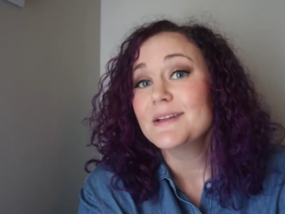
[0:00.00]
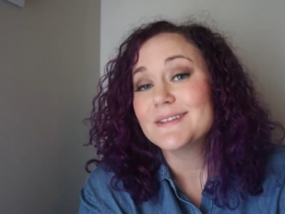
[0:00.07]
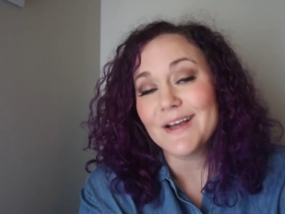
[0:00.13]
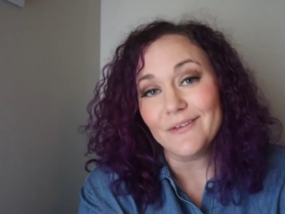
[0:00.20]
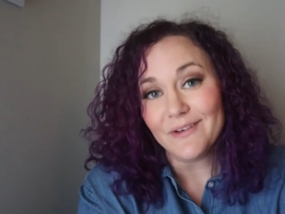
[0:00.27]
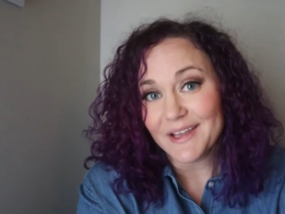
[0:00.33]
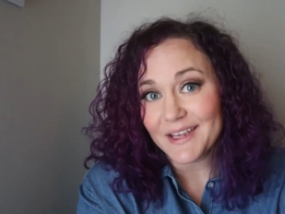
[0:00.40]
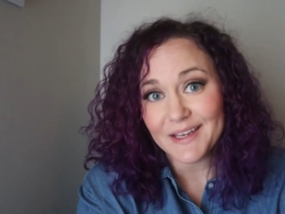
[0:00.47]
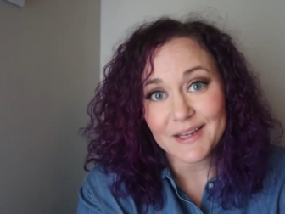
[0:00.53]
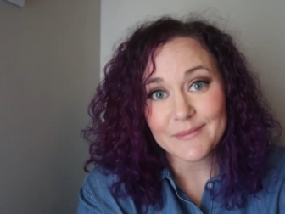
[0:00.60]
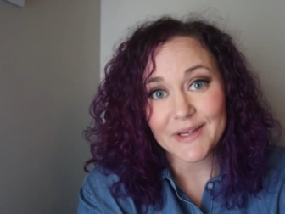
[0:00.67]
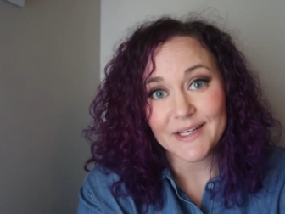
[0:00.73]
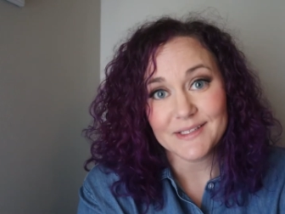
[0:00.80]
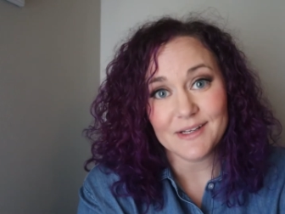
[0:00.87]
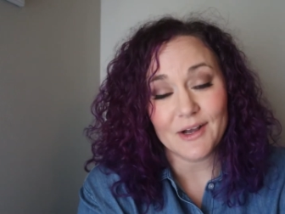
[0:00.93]
Don't let
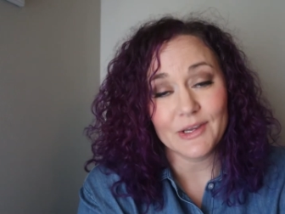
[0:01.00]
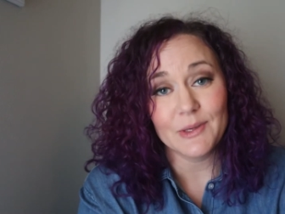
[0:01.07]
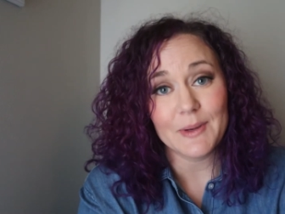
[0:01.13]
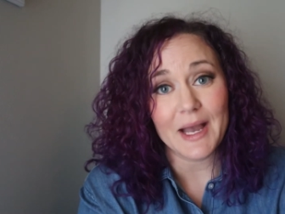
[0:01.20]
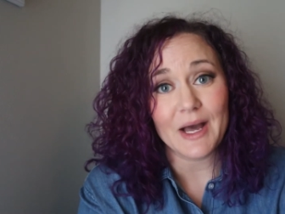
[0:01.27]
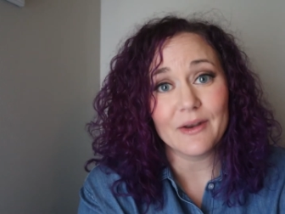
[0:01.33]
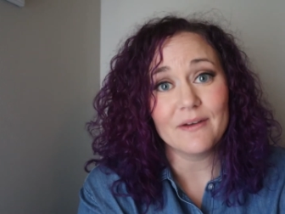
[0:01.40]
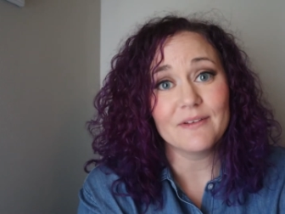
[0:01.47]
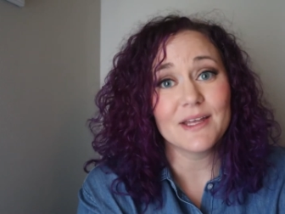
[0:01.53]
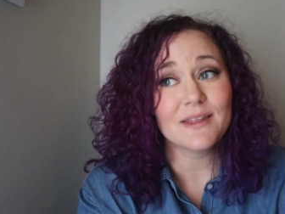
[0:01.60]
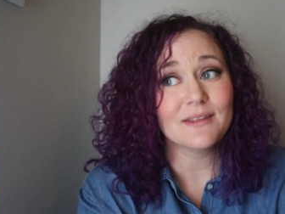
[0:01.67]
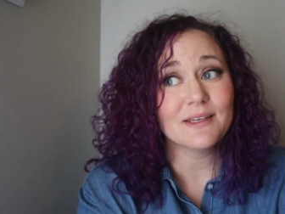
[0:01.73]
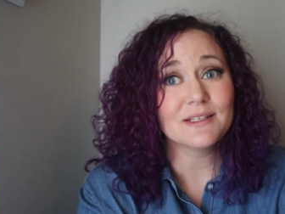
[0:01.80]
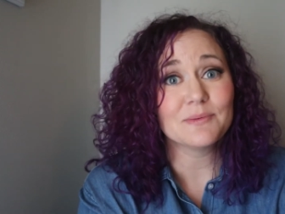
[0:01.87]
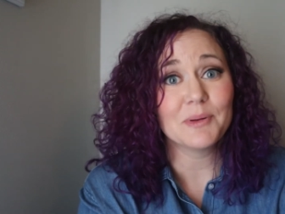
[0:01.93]
anybody talk you out of
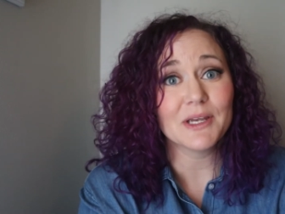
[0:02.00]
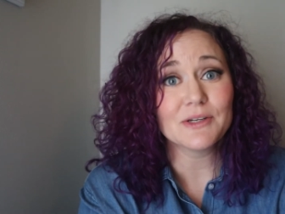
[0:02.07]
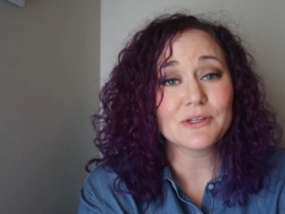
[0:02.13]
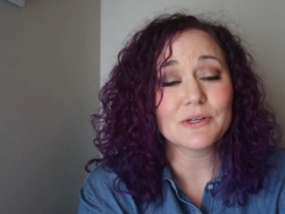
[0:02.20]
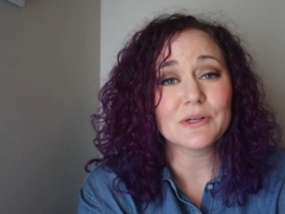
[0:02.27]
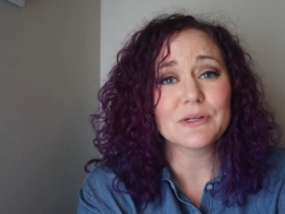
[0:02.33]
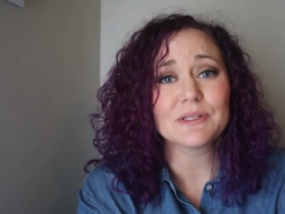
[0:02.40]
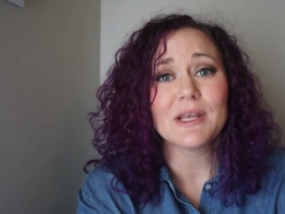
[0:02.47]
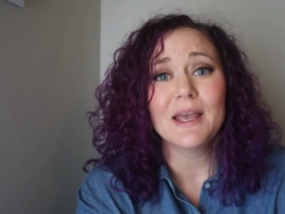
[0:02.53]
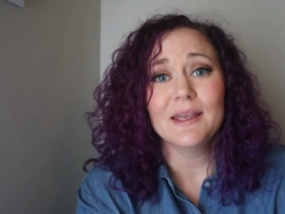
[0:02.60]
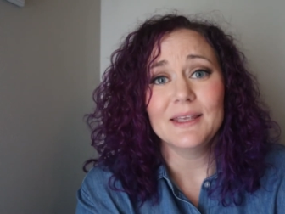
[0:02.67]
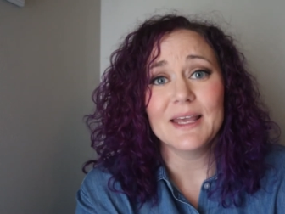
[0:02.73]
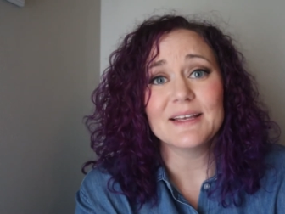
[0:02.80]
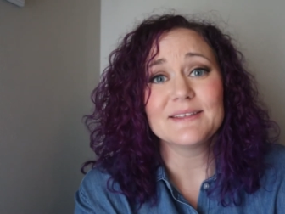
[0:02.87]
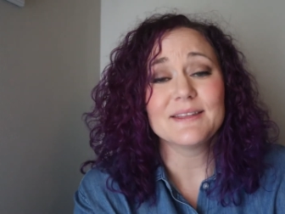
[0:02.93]
it. These pictures,
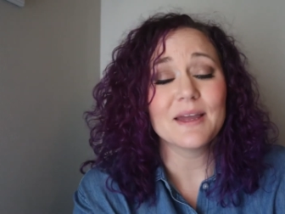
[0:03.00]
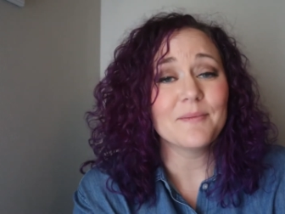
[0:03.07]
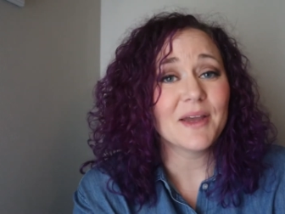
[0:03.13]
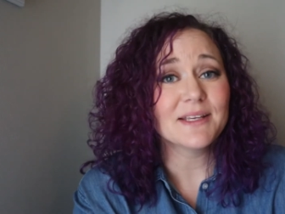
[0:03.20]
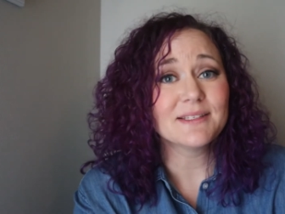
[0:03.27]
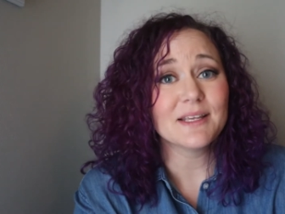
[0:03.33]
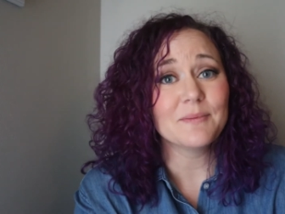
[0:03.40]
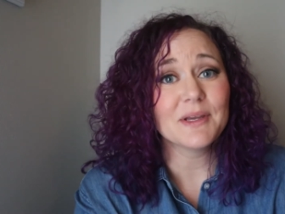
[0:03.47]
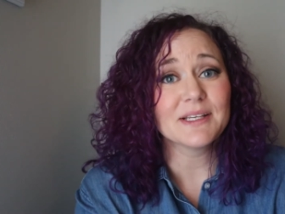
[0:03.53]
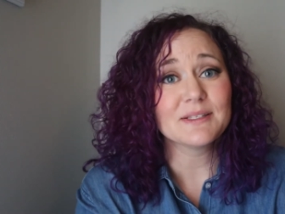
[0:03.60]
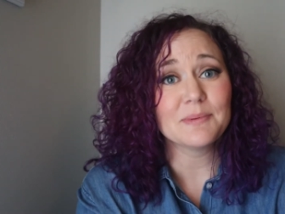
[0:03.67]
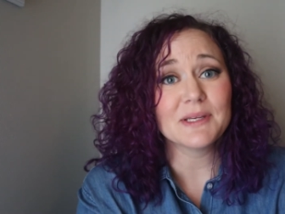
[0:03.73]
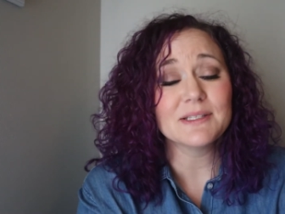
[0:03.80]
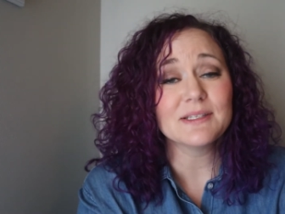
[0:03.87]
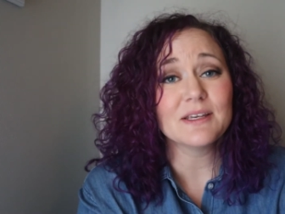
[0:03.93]
yes, they may seem
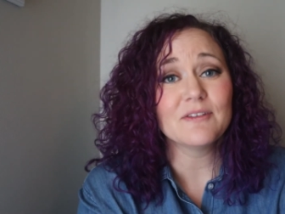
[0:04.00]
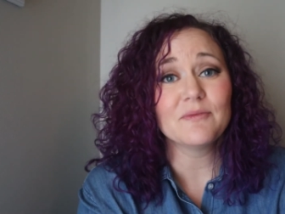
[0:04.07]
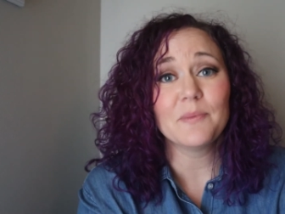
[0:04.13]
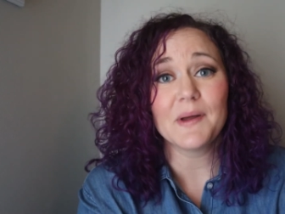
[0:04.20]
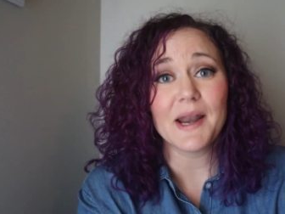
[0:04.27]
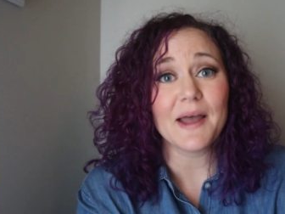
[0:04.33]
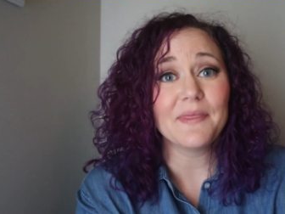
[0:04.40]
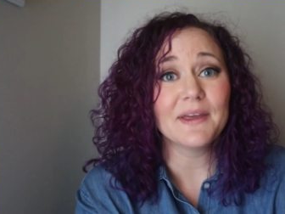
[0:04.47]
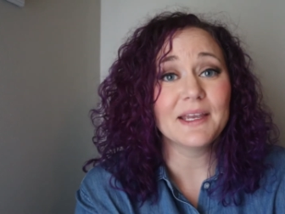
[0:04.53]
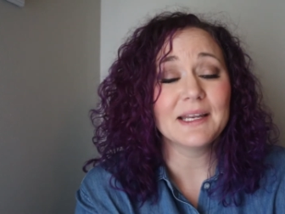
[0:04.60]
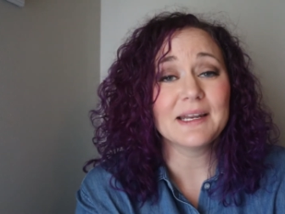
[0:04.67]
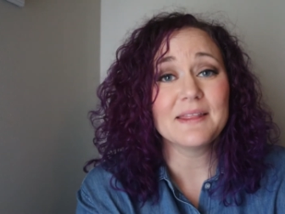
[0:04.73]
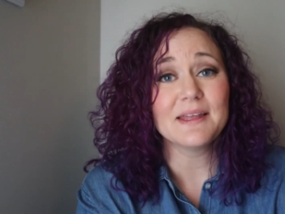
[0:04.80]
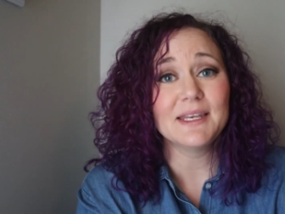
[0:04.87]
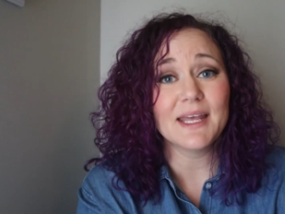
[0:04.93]
expensive, but at the
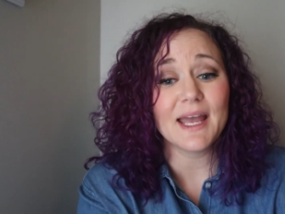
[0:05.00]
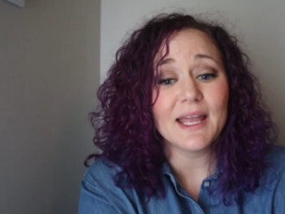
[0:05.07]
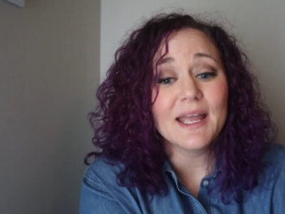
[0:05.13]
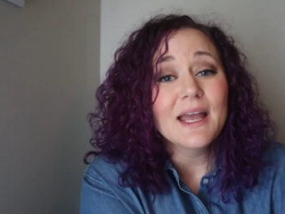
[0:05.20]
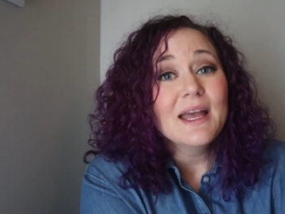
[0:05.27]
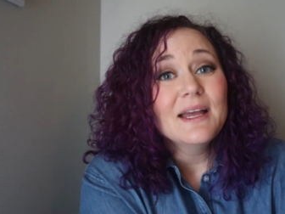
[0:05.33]
end of the day,